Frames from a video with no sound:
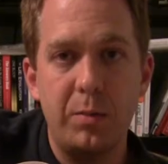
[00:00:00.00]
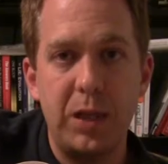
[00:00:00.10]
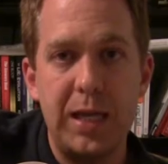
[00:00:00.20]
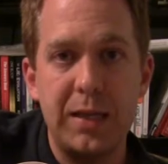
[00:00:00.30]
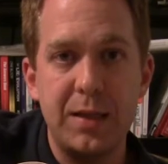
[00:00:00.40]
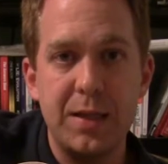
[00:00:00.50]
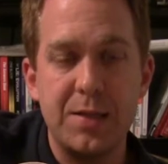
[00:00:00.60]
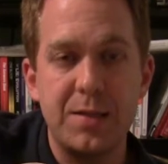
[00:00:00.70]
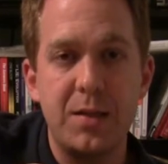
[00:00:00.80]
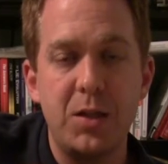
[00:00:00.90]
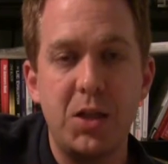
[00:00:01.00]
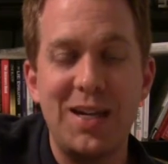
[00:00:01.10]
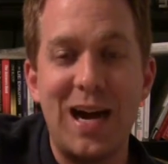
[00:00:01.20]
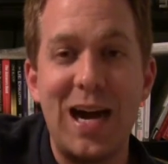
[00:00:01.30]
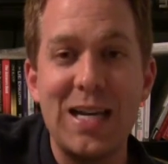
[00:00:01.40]
playing this, you need
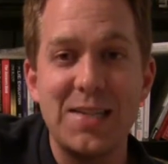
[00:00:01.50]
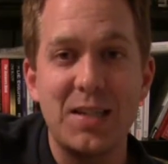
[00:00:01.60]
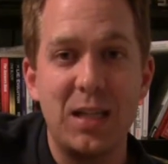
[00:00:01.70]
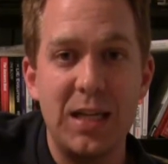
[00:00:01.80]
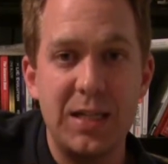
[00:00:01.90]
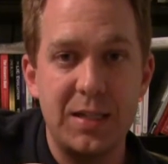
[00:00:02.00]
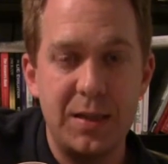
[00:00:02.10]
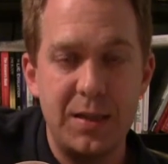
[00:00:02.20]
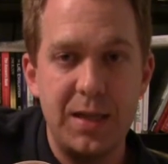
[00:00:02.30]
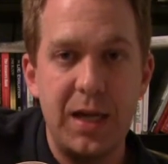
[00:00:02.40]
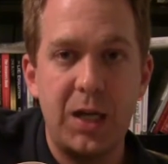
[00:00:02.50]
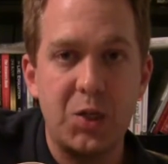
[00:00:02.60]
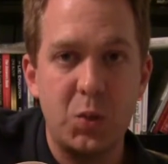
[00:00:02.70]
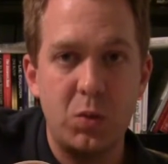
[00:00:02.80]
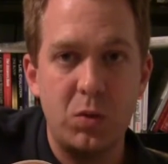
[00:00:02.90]
to isolate the
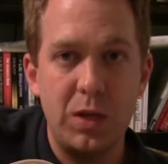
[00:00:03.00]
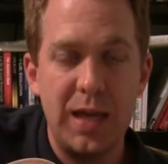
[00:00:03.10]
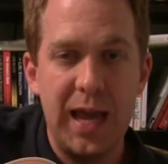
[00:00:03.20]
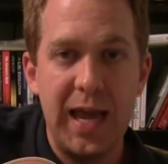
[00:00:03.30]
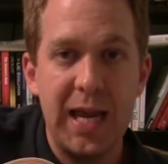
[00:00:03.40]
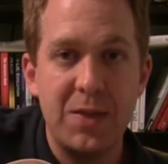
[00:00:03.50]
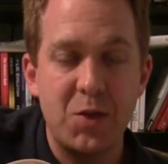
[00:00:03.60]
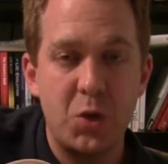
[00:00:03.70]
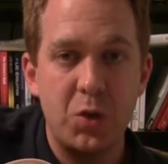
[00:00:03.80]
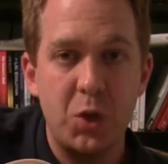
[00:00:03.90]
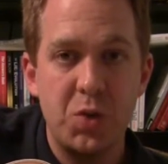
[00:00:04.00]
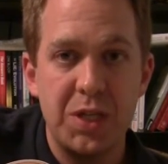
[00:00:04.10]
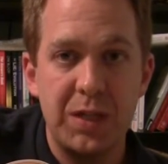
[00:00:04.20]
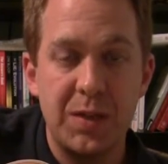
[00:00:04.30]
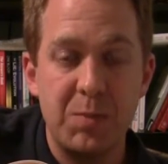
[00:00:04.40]
actual hand that you're
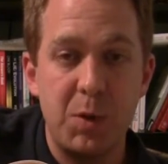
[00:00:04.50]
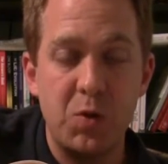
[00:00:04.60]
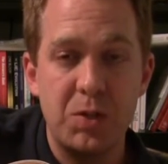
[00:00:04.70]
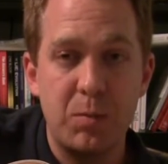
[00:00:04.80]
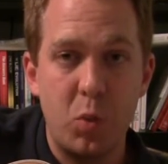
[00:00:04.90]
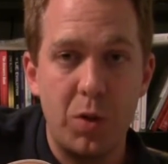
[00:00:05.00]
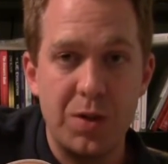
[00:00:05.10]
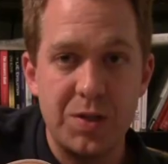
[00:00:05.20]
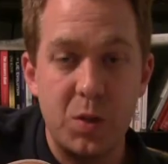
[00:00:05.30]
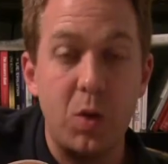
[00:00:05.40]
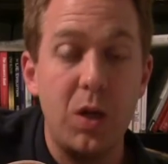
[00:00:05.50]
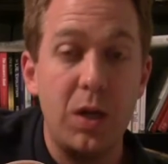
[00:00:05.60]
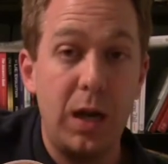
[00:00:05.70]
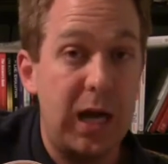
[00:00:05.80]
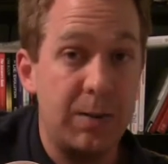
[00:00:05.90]
using that's most important. So
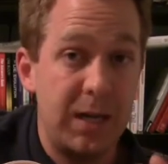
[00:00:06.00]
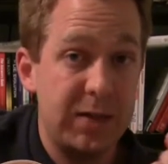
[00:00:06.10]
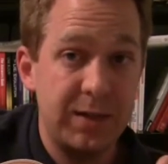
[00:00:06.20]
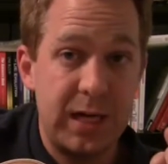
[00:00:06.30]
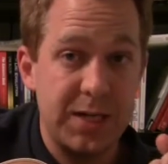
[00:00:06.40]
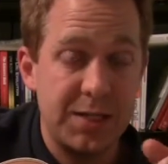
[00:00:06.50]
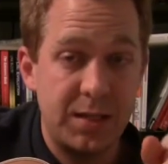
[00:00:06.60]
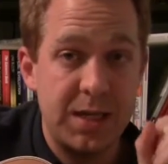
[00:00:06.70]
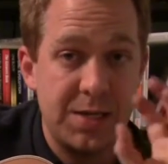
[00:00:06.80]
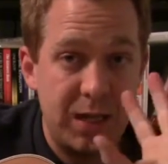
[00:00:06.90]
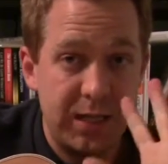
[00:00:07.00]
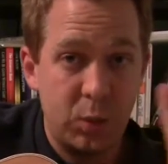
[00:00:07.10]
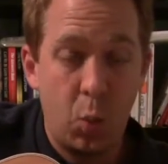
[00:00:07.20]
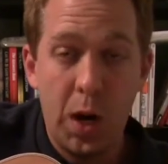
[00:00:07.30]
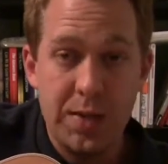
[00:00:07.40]
I might even isolate, take
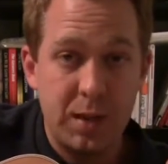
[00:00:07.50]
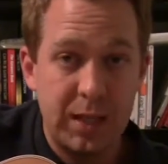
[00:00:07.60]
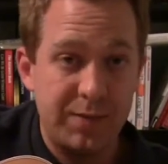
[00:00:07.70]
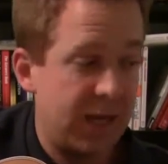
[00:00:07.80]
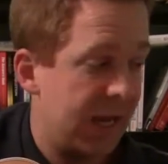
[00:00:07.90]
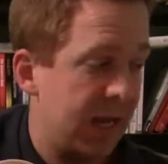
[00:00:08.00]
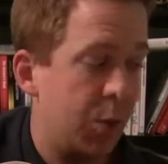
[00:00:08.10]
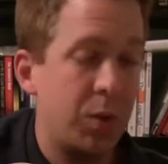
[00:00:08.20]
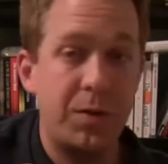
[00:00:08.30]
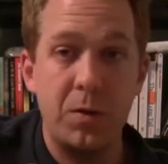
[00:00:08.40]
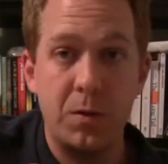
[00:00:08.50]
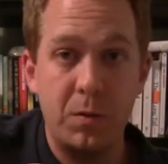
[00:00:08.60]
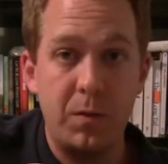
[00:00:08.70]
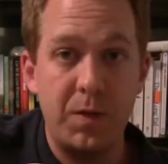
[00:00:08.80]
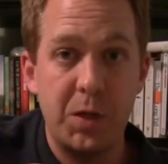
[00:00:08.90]
away the left hand with
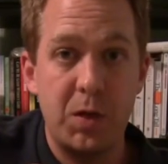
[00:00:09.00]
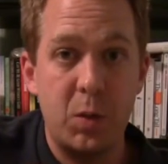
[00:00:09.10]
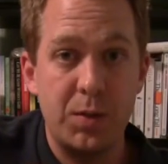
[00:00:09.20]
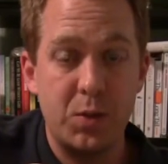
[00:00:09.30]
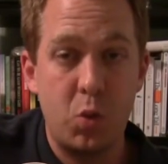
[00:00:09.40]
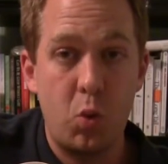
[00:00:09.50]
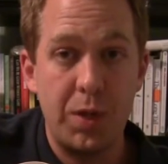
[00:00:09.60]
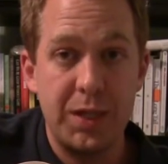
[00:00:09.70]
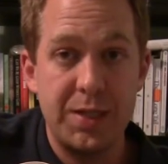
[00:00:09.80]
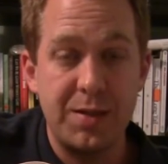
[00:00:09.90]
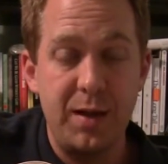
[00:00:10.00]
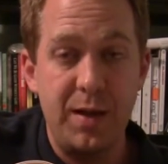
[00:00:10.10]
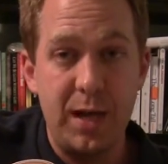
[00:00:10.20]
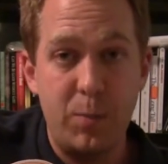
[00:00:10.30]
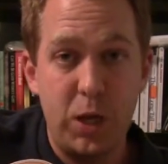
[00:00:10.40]
your figuring out what the chord is,
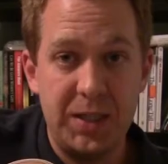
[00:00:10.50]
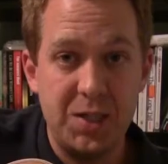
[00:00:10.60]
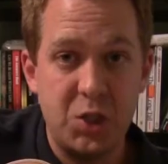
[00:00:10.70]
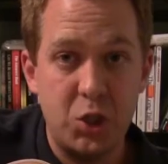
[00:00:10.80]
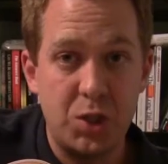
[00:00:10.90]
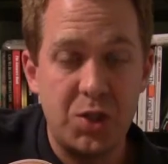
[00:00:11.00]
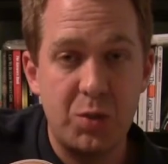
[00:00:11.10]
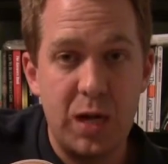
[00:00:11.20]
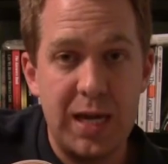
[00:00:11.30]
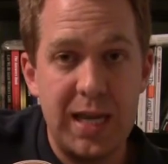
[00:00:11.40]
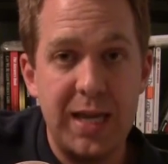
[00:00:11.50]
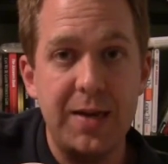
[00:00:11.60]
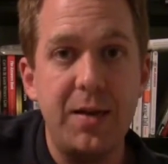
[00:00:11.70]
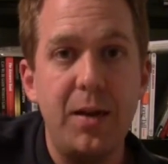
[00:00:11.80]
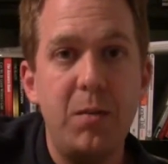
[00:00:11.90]
and practice just the right
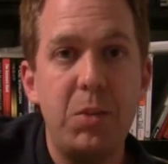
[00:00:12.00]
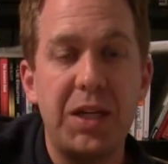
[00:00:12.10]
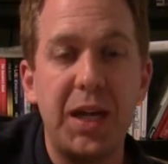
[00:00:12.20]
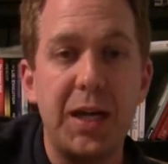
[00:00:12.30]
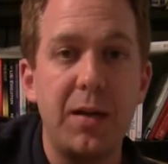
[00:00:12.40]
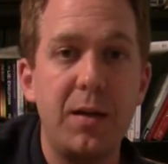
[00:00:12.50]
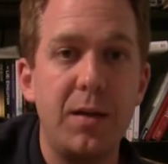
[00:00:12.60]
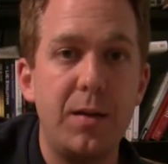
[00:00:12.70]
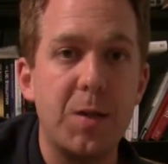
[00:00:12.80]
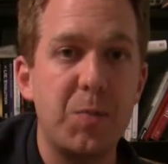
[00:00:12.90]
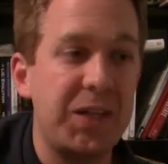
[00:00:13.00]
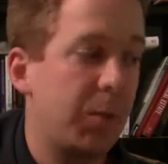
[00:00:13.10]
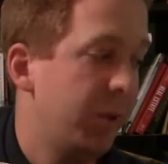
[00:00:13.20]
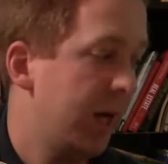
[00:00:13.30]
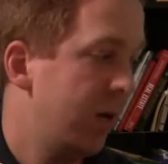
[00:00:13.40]
hand picking this
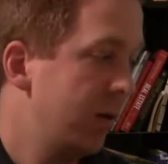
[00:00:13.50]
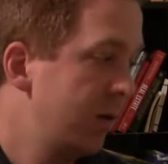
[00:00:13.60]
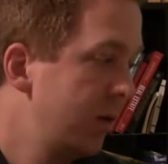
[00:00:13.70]
picking pattern.